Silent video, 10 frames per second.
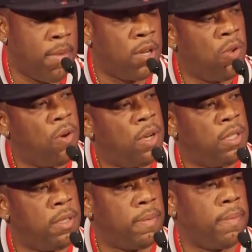my
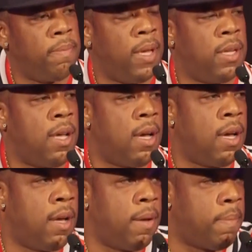daughter's made
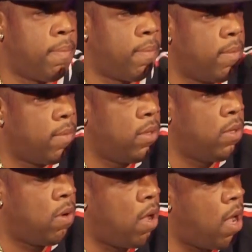the, you
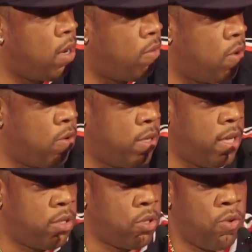know, the honor roll in
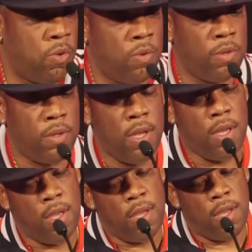their school.
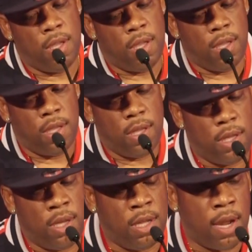
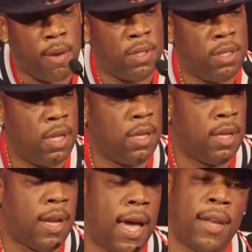And I was sitting
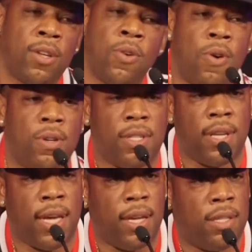there, and I had to go on
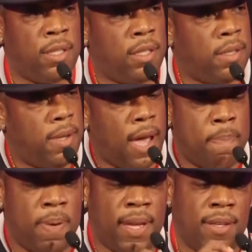stage, and I
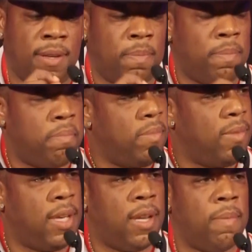pinned them,
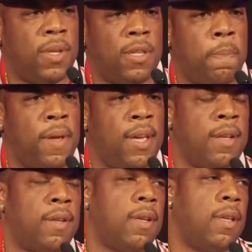hit them with the
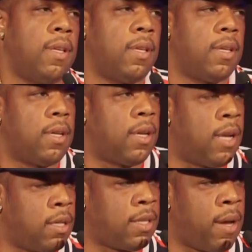pen.
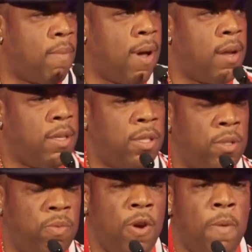And I was like, wow, this
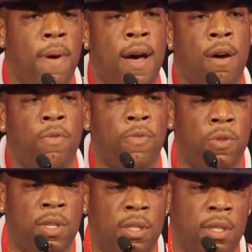is real
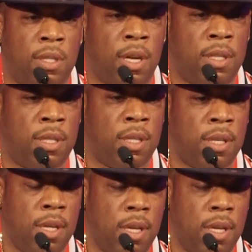powerful. This is touching.